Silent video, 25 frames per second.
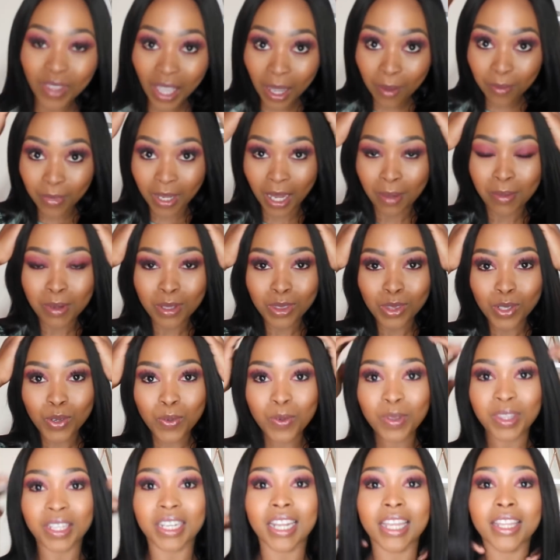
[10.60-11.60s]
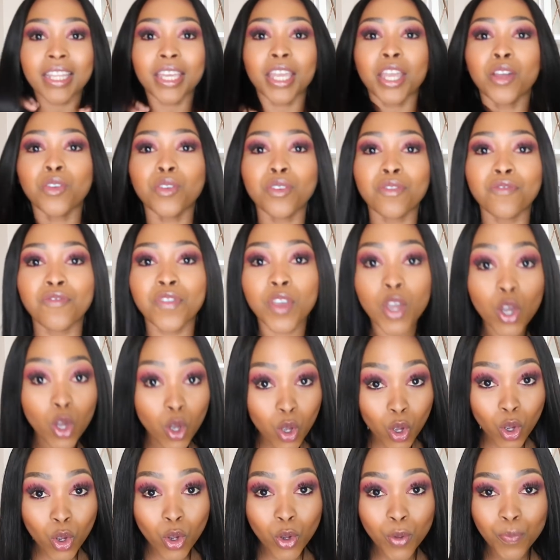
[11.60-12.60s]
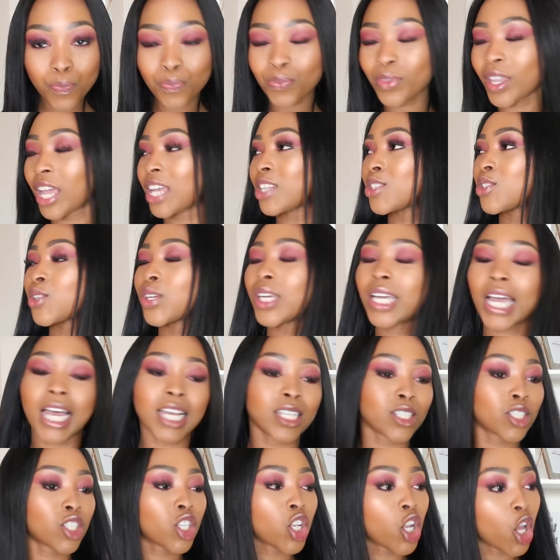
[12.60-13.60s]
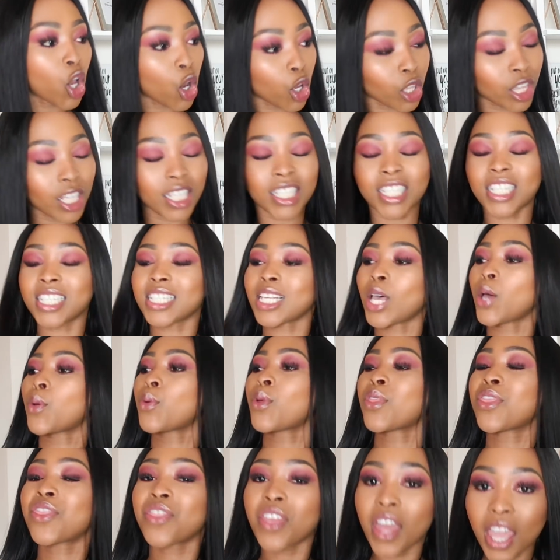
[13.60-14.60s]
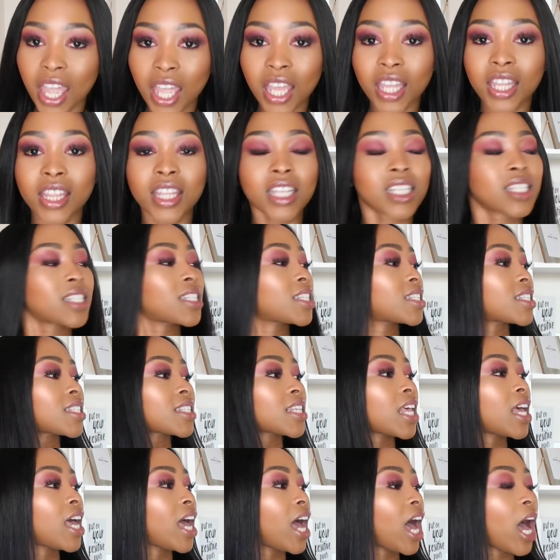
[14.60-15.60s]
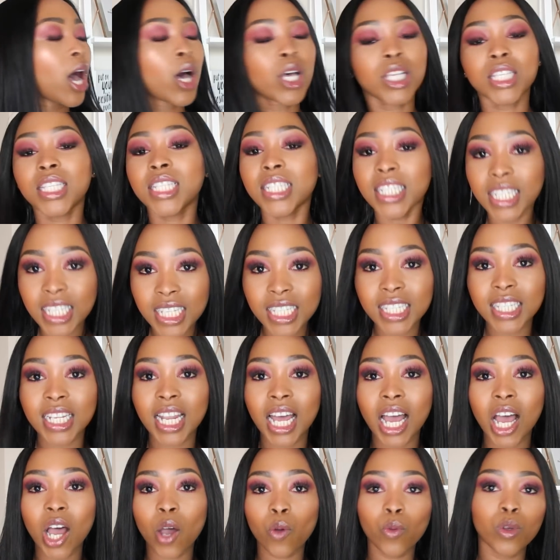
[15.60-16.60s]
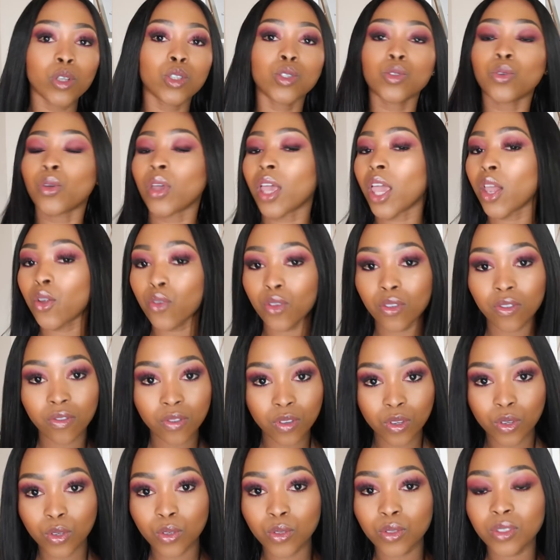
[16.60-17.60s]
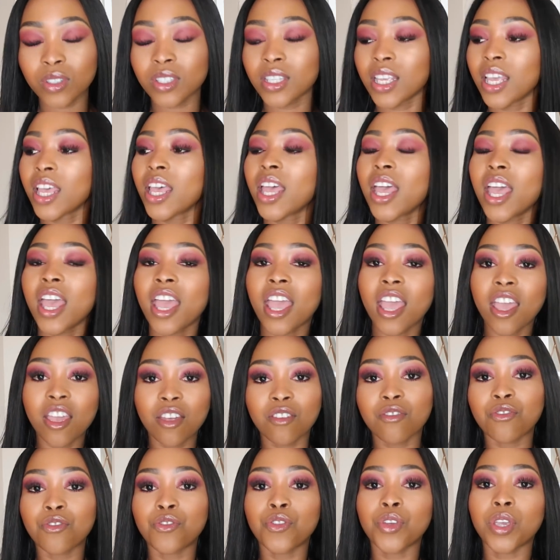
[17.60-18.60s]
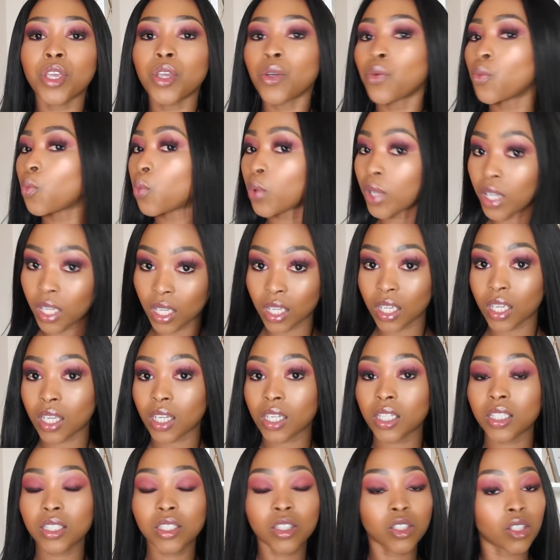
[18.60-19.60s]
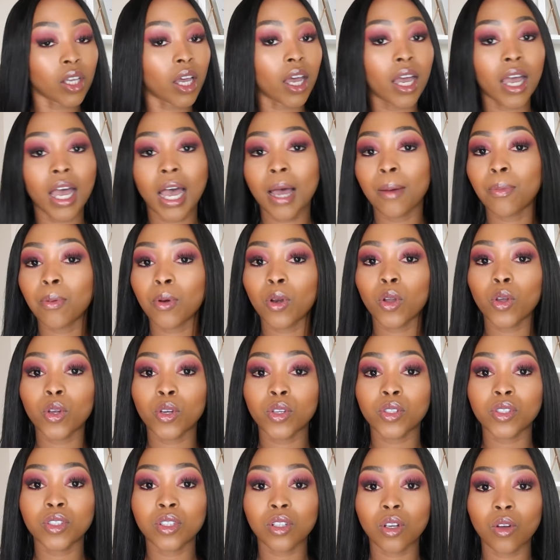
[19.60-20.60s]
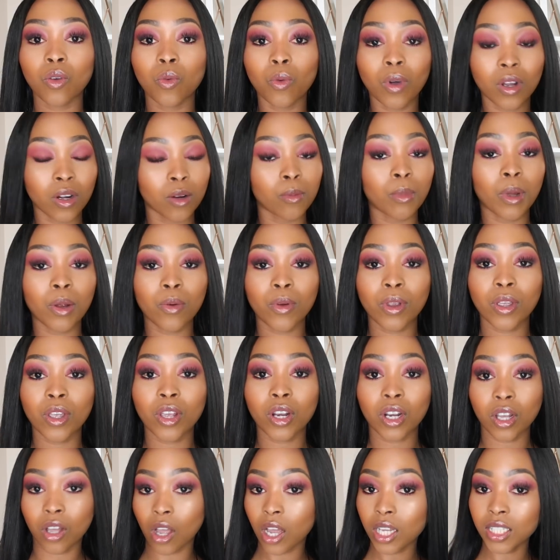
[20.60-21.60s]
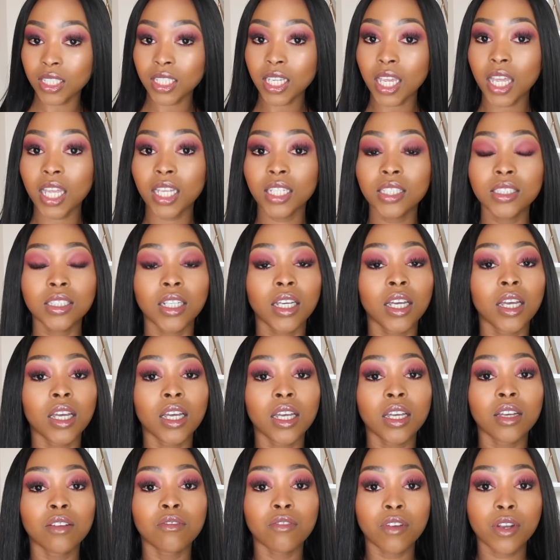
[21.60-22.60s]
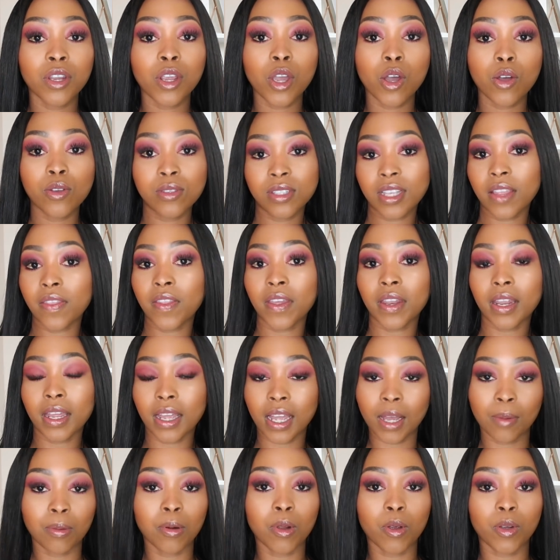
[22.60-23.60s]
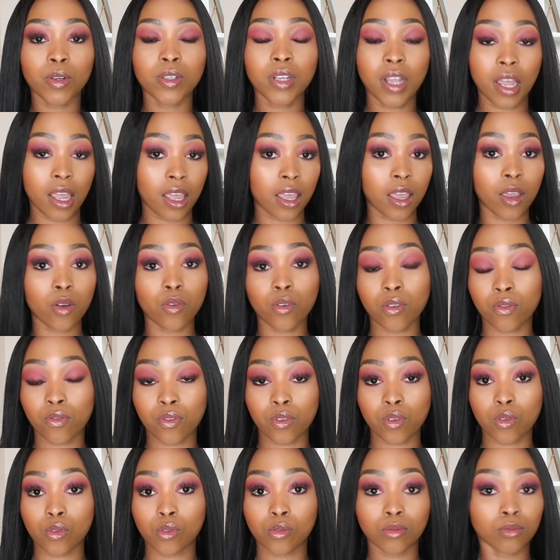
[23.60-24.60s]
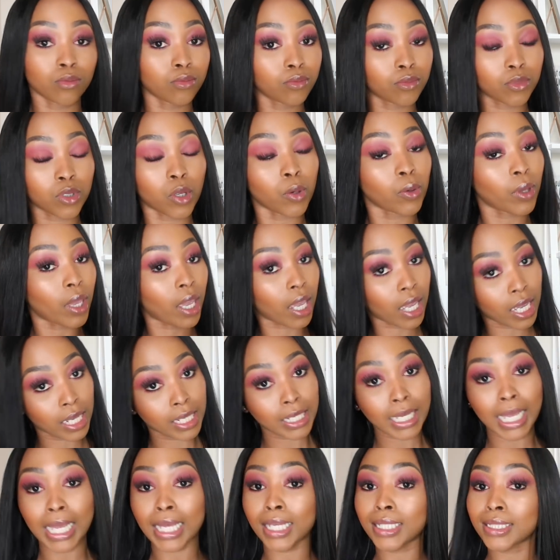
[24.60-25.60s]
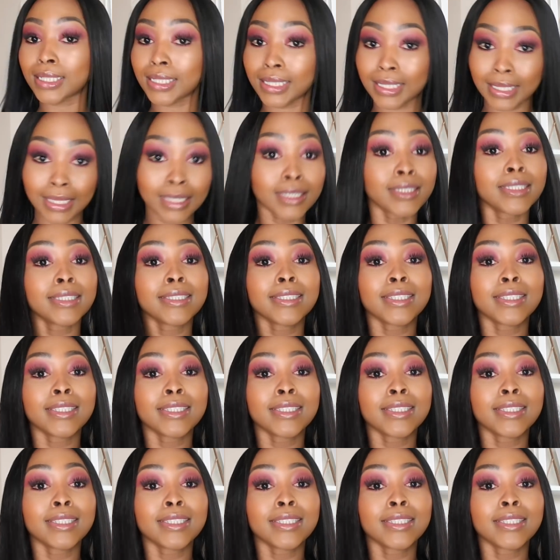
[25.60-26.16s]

I'm coming through with another hair review. As you guys know, this is our thing. This is our steez now. We do hair reviews every week. So I upload one of my regular content videos and then I upload a hair review. Okay, cows.